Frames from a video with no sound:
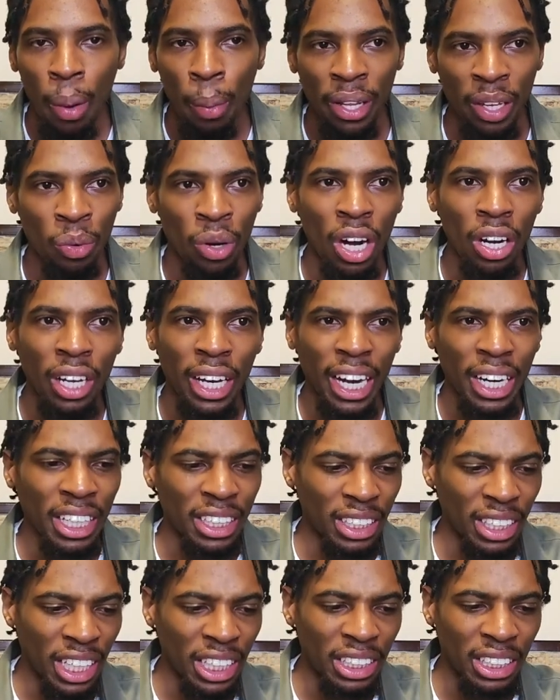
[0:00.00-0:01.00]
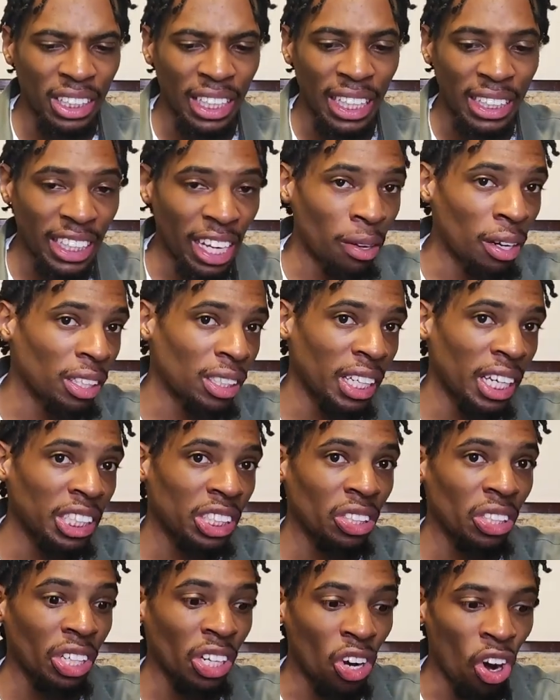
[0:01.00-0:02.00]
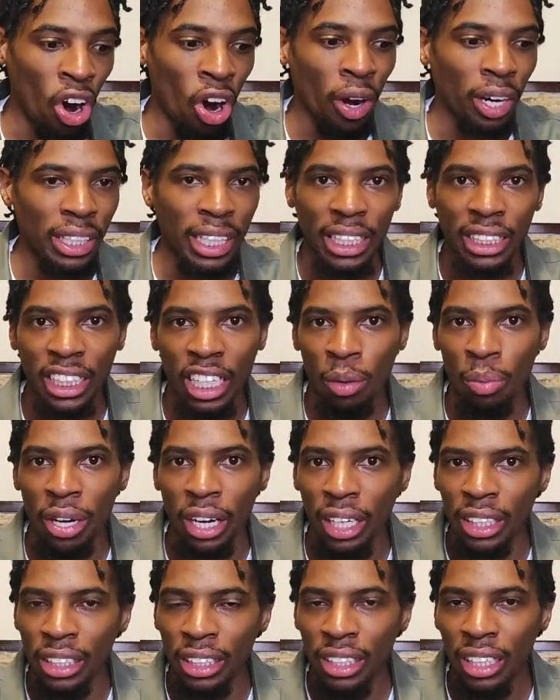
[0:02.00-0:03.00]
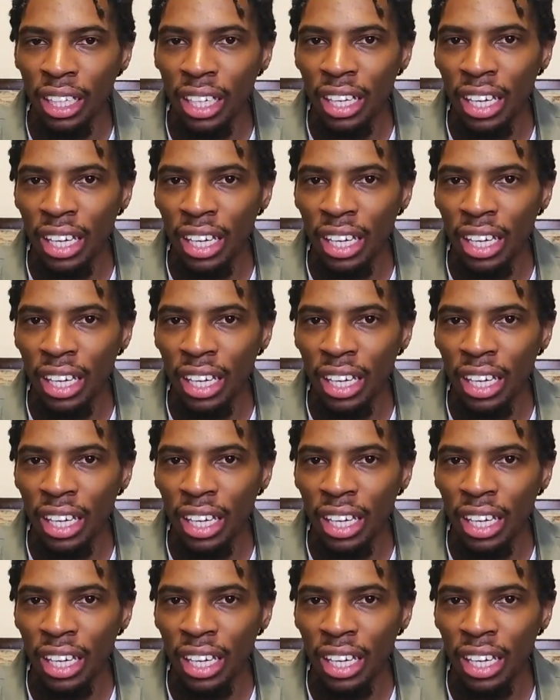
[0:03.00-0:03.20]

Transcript: But then when I look at a destination, that same destination in the car is 10 minutes.